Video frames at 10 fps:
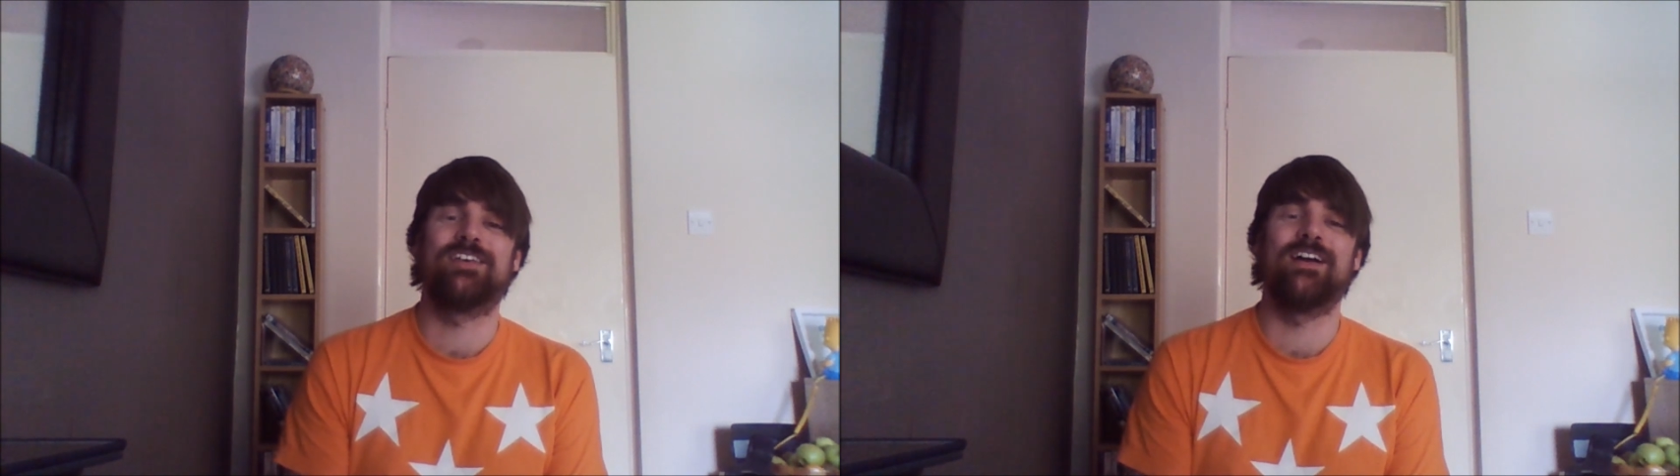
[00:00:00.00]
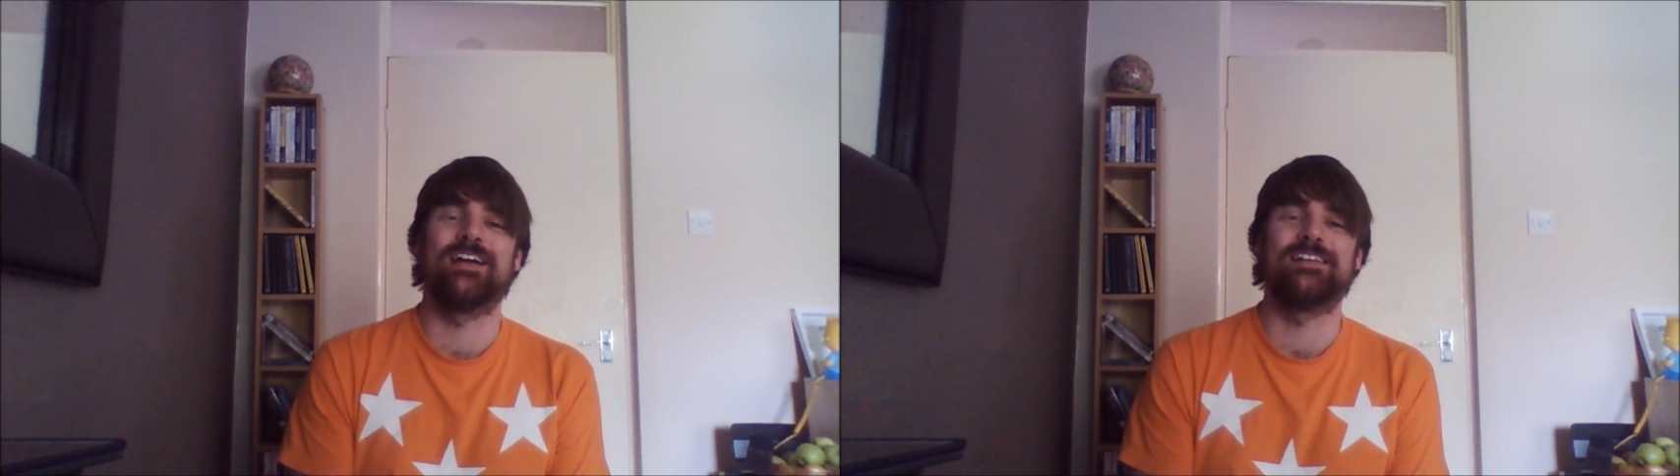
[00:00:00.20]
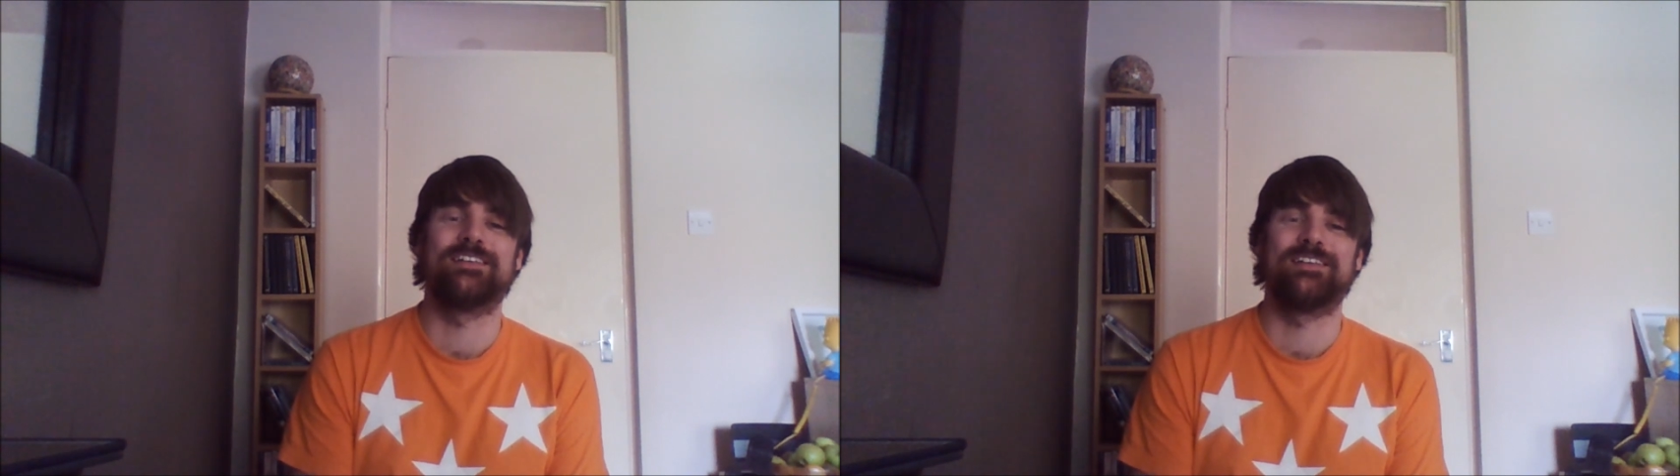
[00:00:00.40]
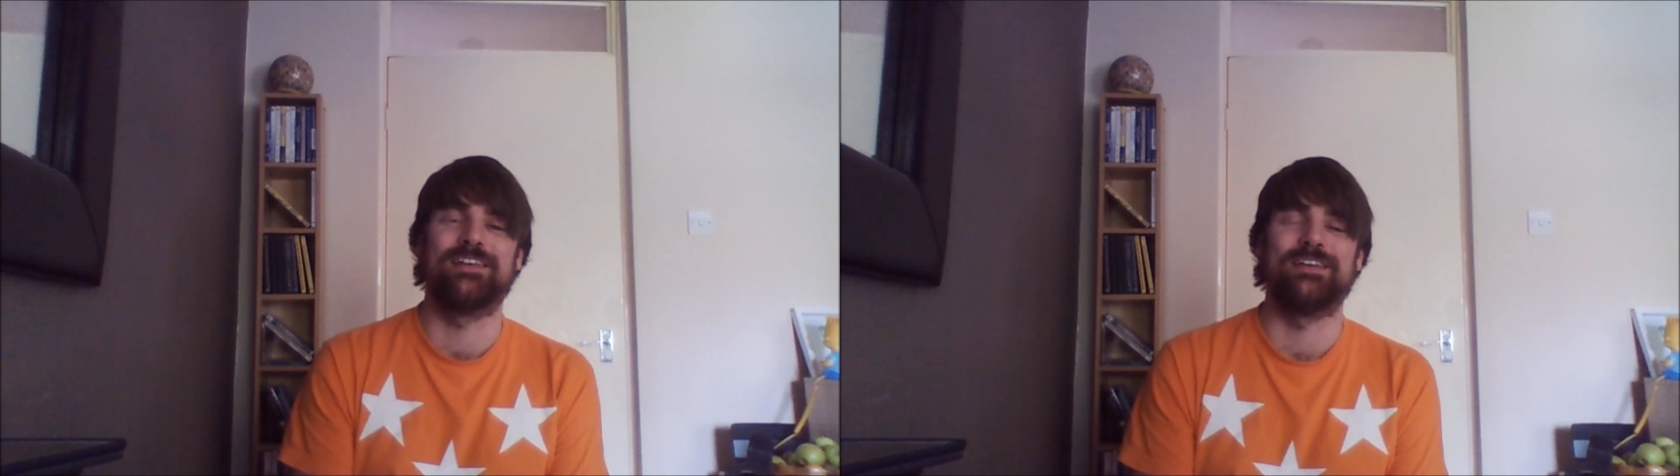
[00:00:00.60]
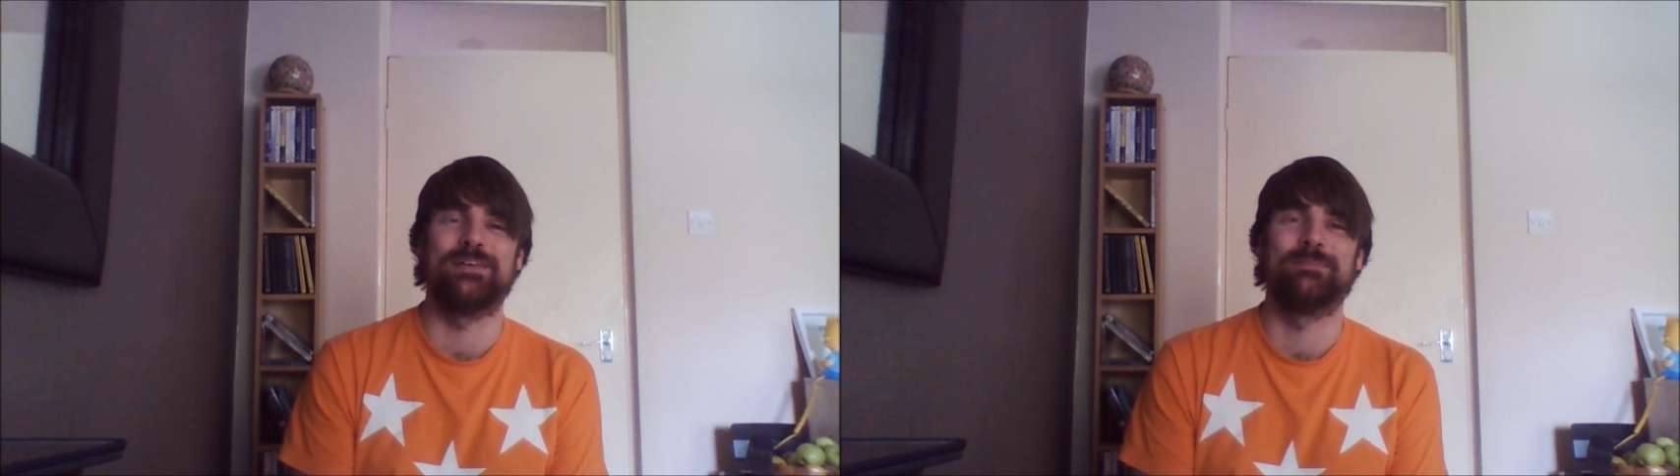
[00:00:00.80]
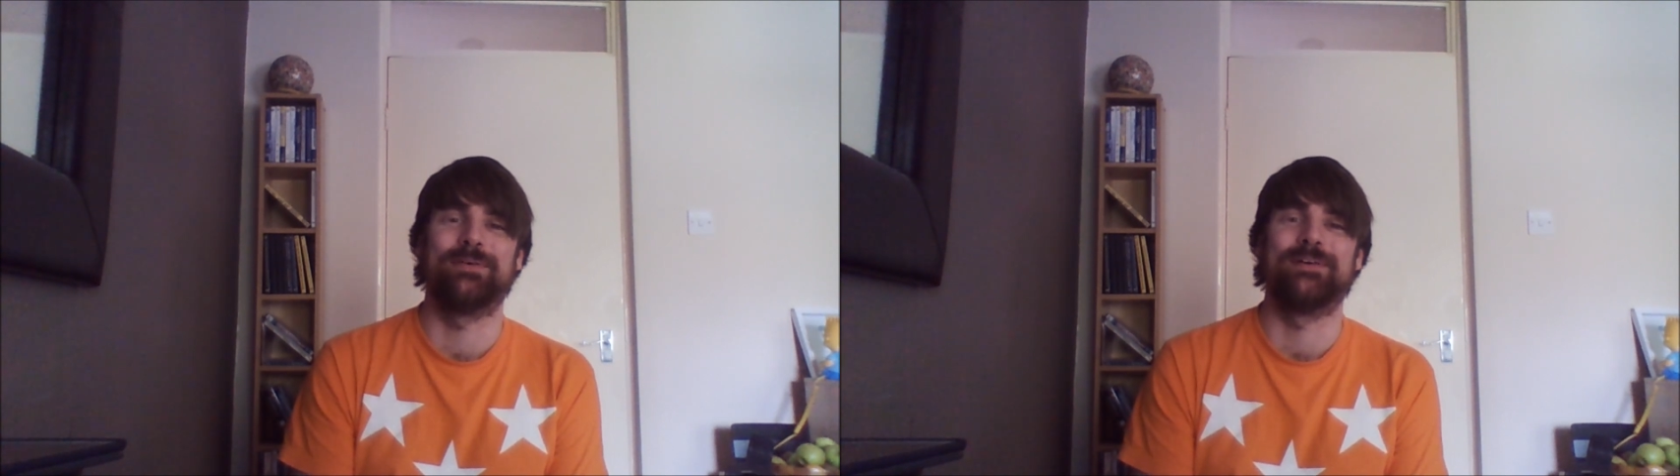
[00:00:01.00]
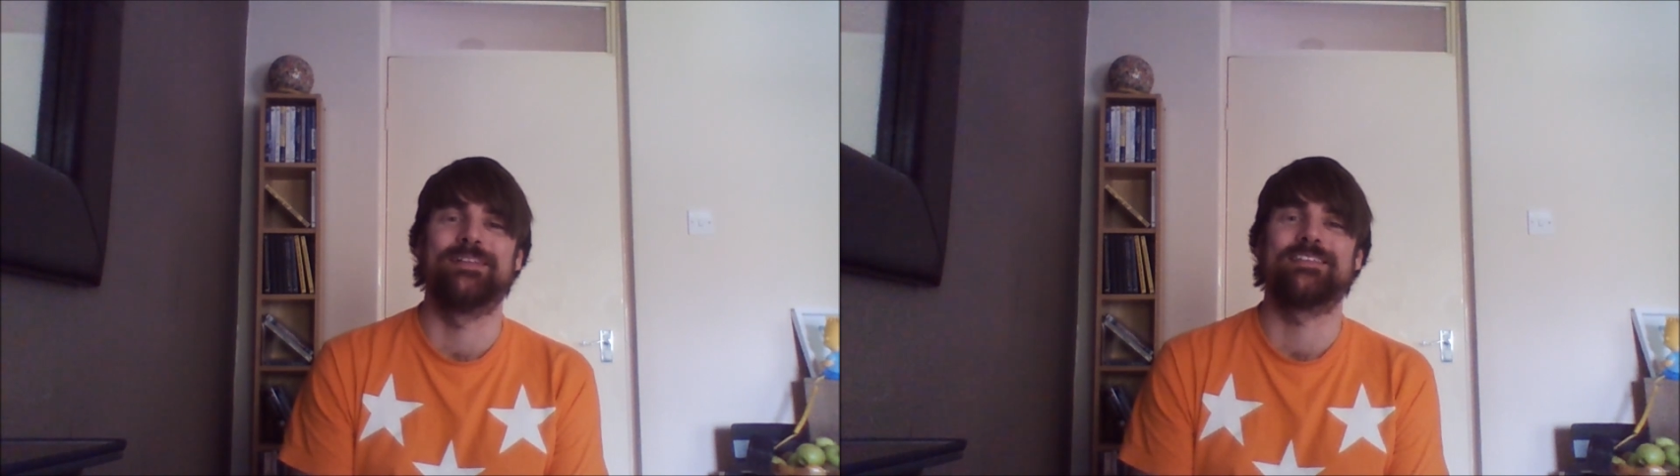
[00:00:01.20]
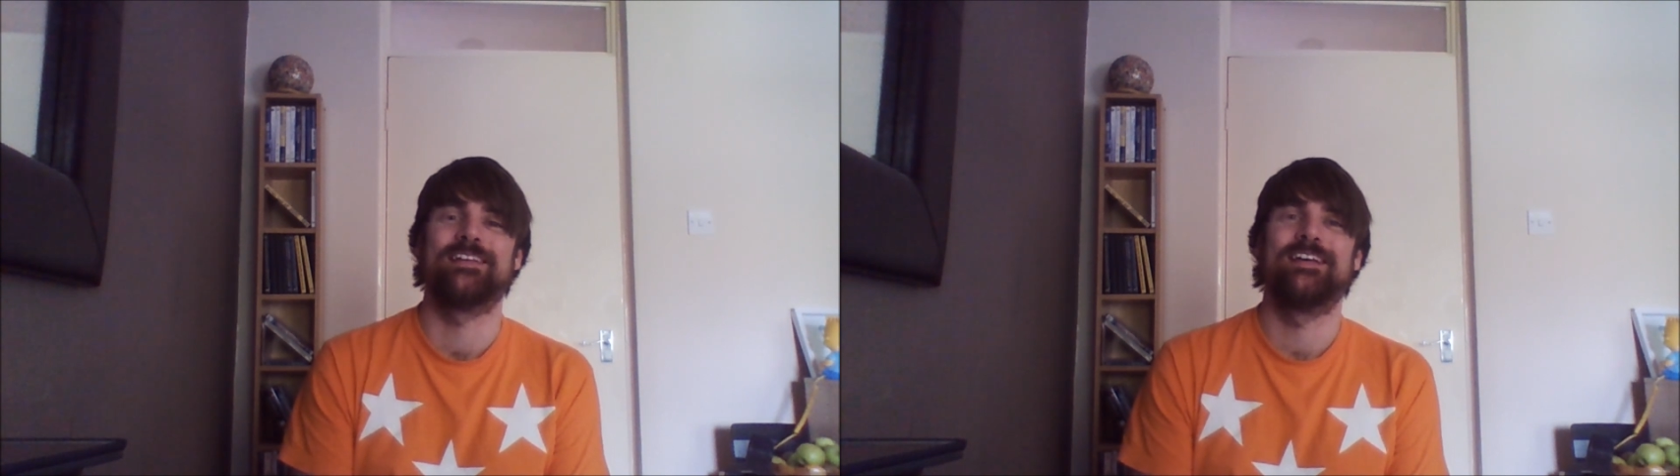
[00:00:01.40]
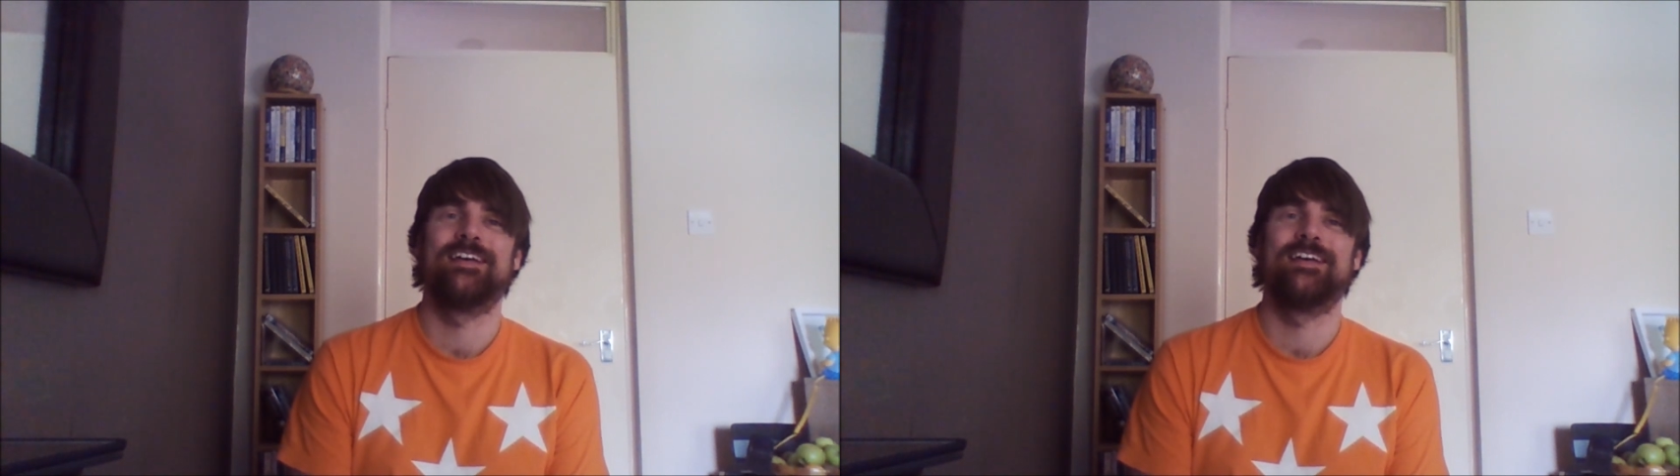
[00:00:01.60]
tried to put